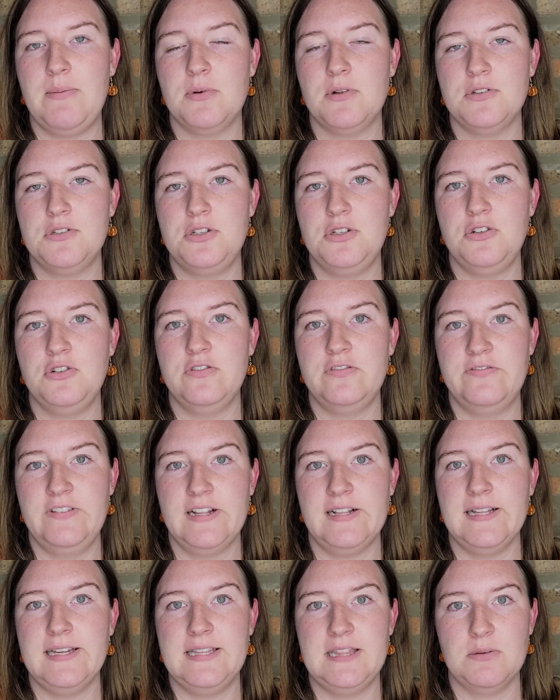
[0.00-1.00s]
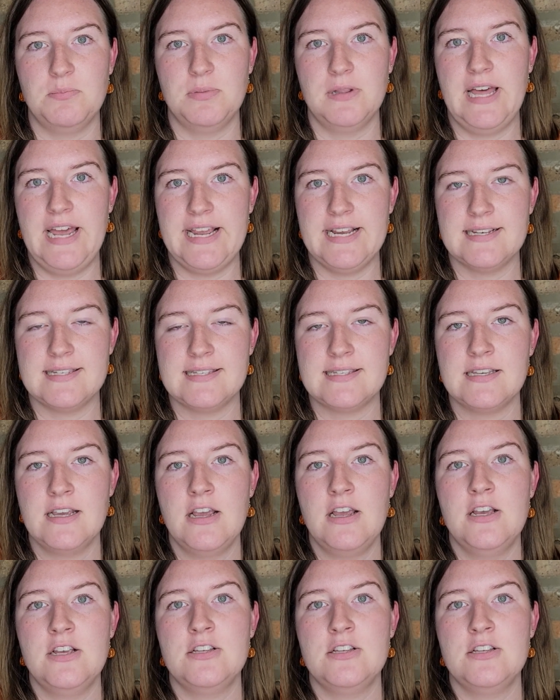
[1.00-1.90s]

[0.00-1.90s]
able to fill in the blanks.